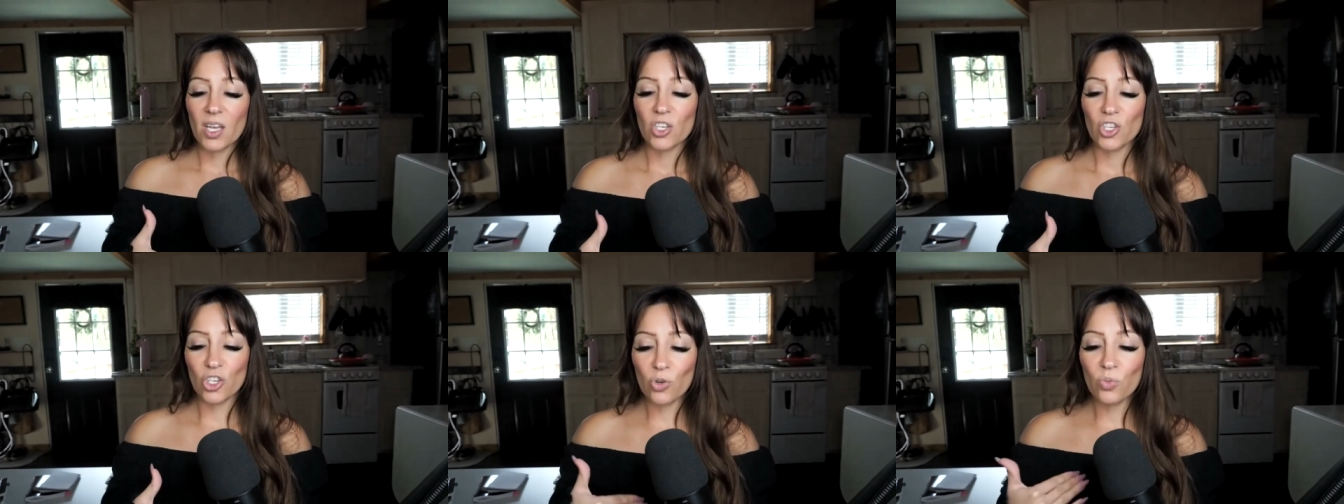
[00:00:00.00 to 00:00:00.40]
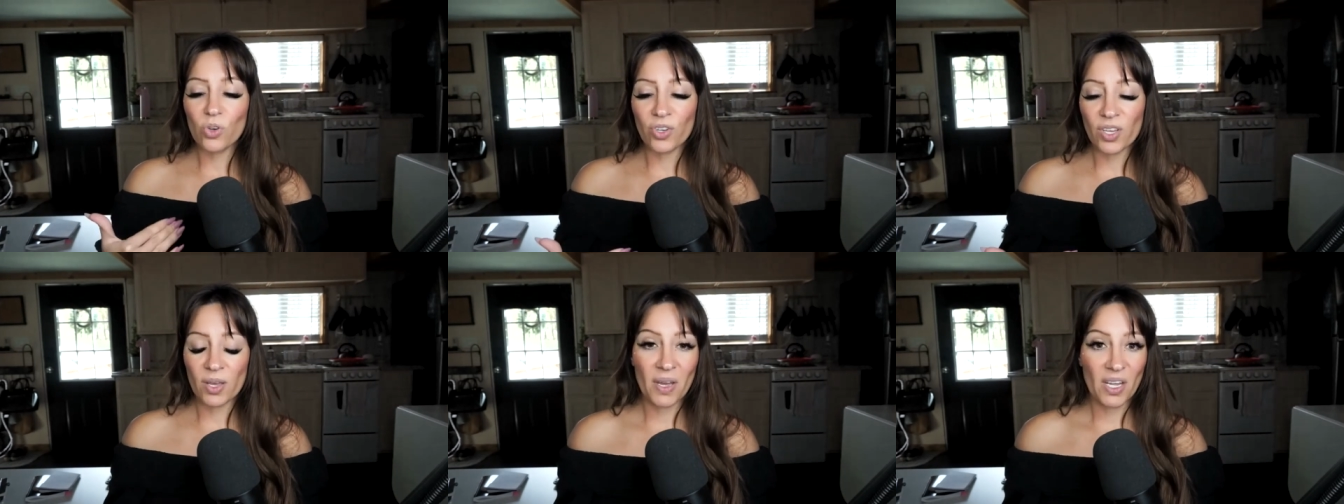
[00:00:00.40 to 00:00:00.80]
you
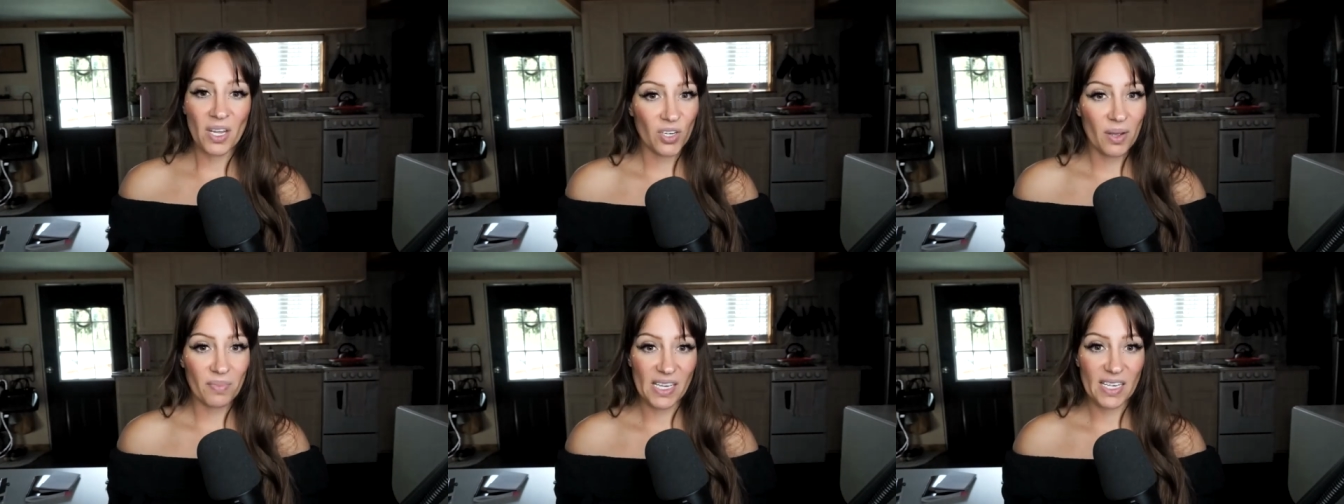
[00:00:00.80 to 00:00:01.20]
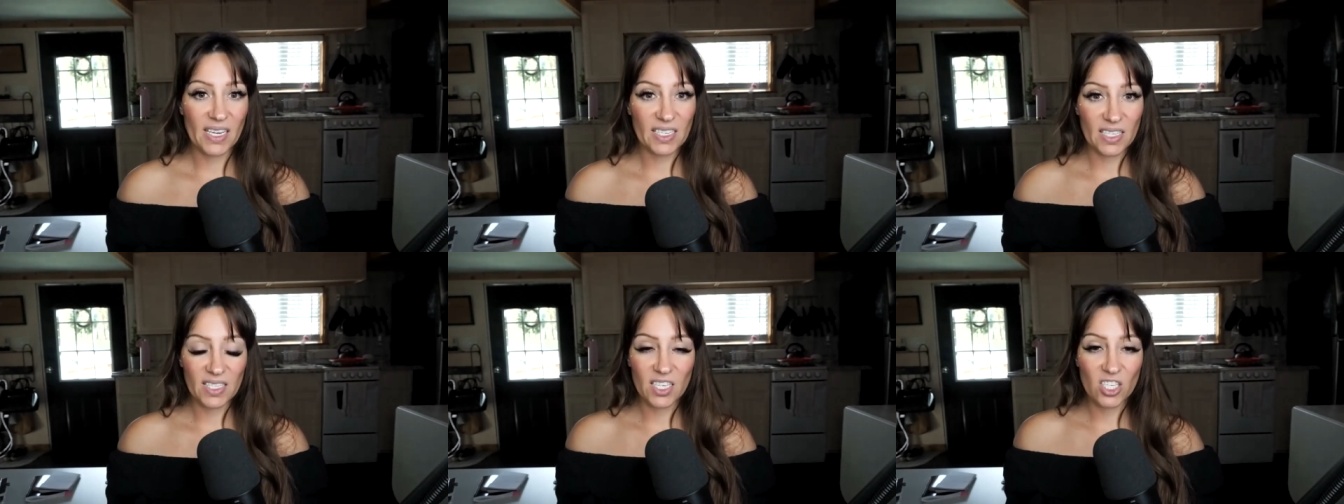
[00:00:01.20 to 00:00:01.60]
will get better at making
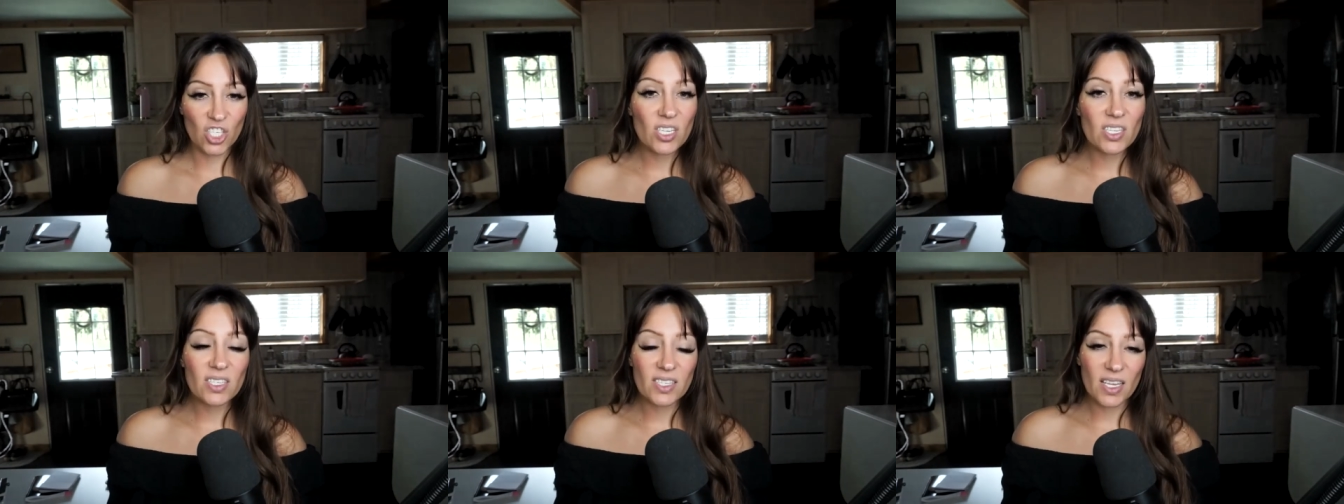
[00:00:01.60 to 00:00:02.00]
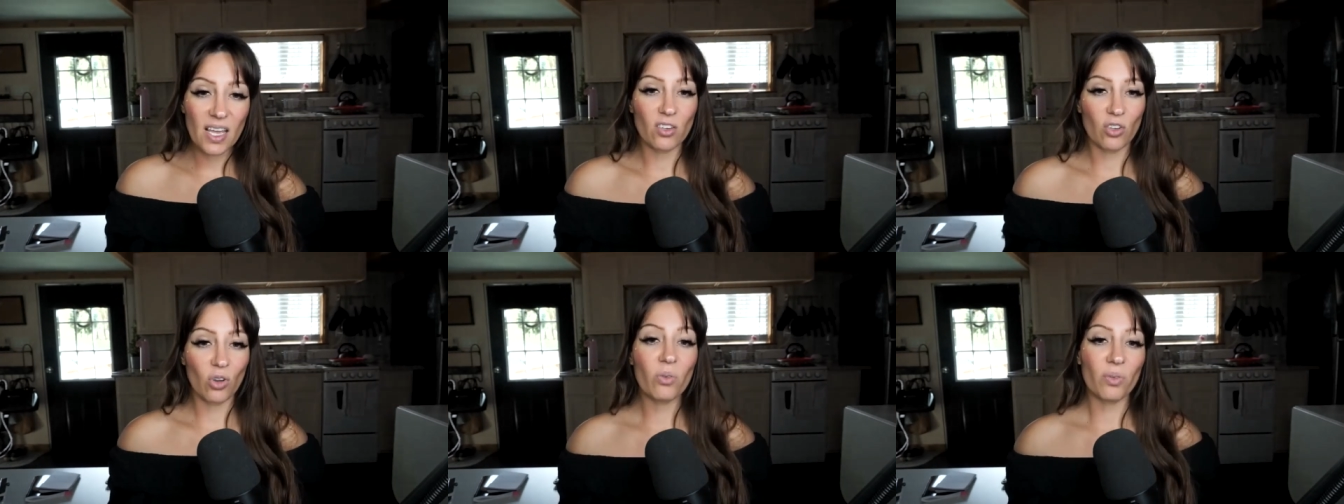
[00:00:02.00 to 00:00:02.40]
decisions
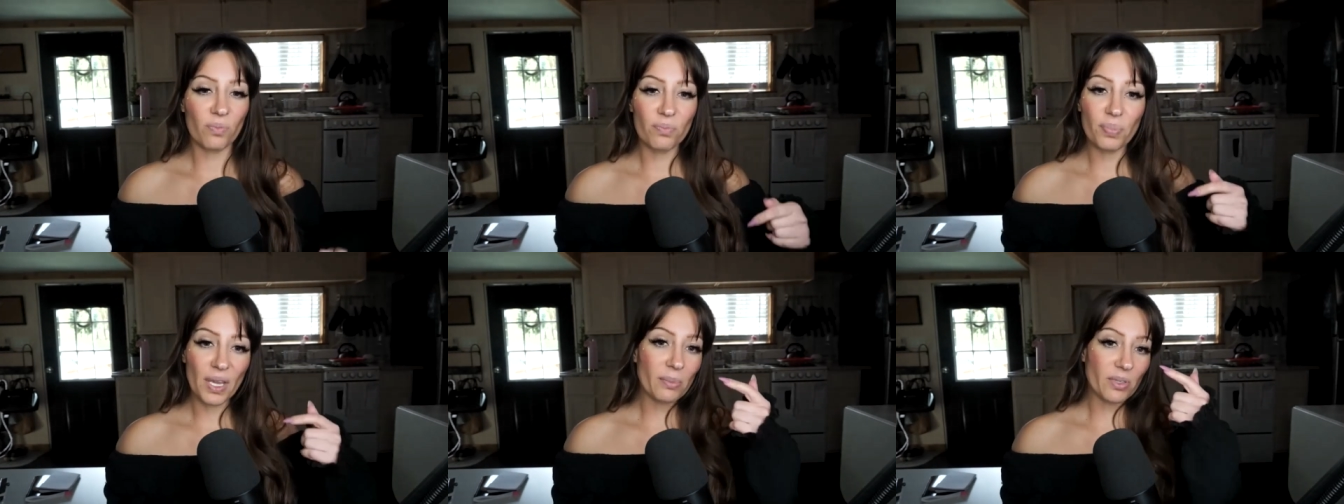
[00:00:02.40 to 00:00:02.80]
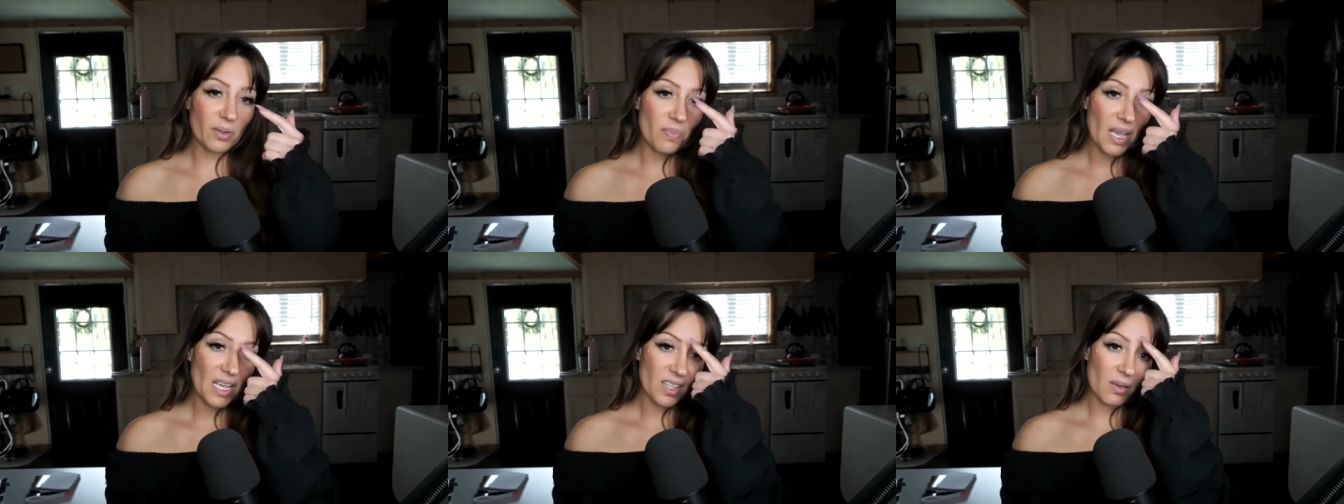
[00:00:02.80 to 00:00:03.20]
and you'll be able to
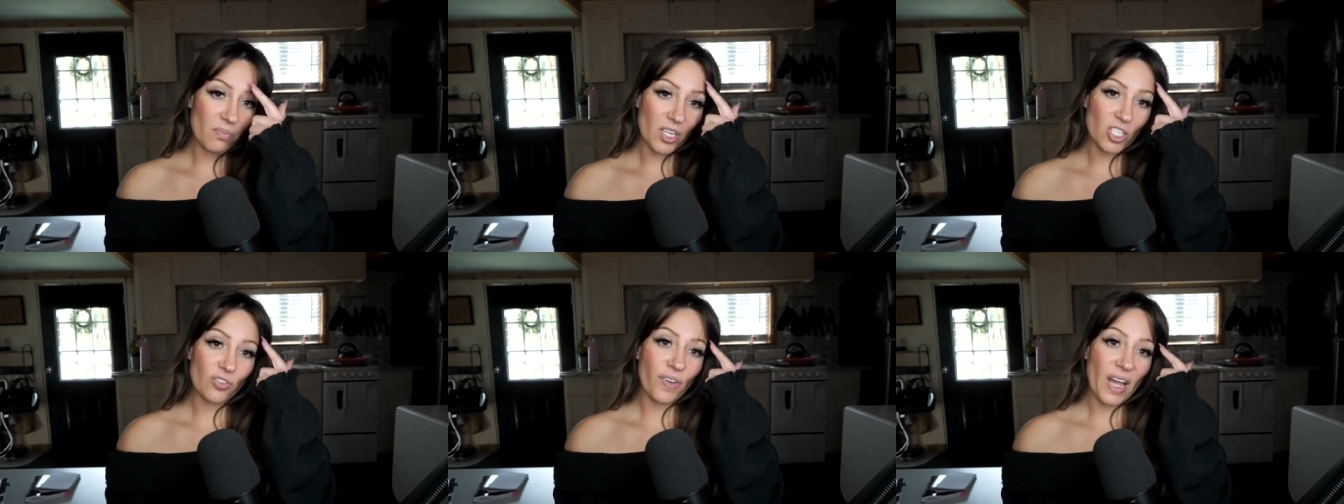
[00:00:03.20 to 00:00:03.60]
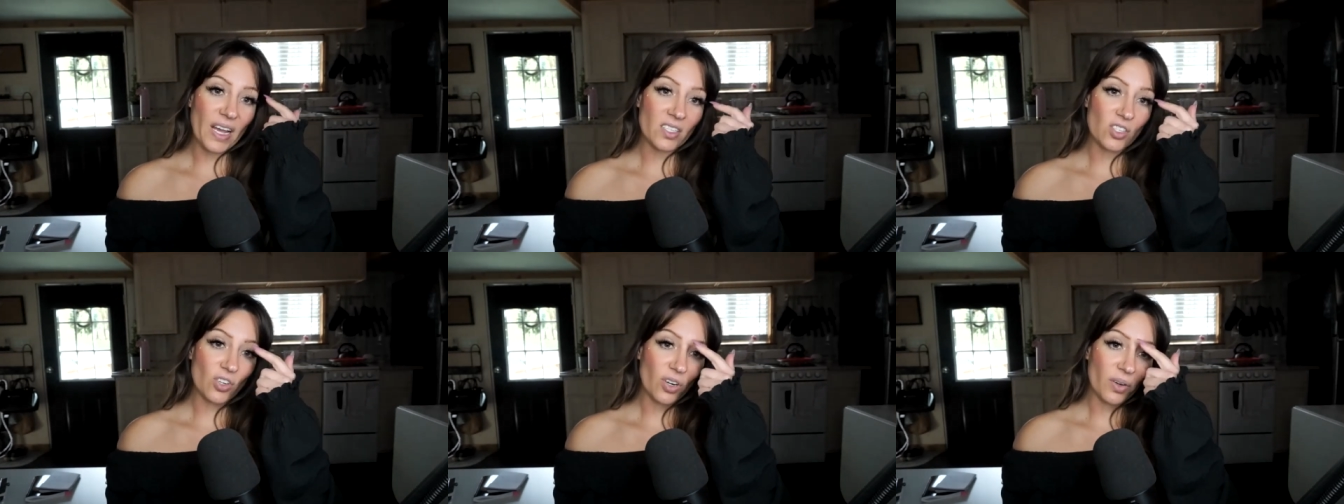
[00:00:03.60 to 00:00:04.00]
make them much
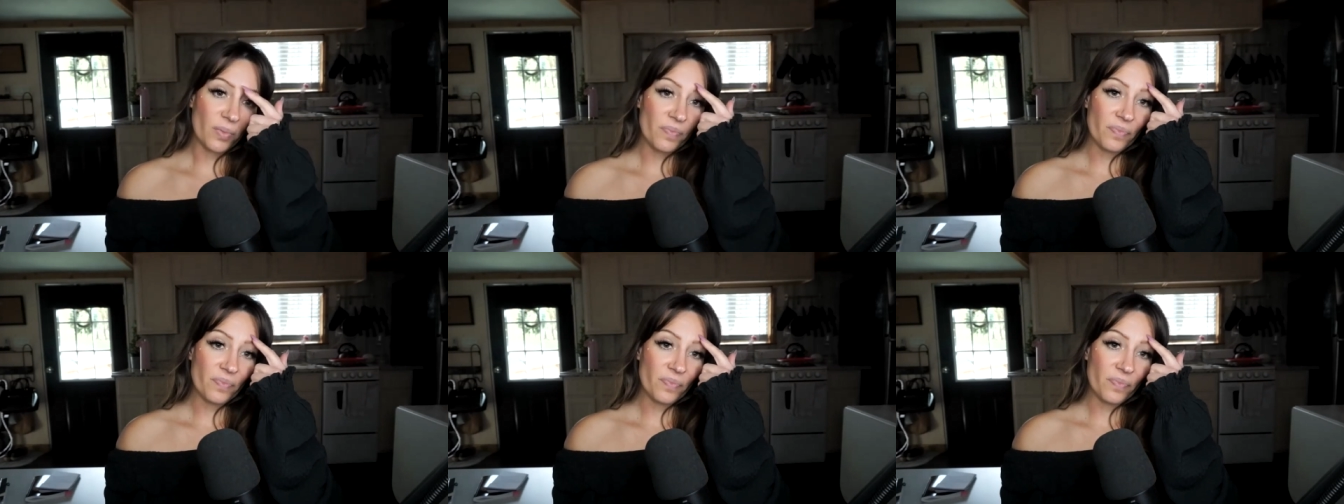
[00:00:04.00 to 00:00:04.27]
faster.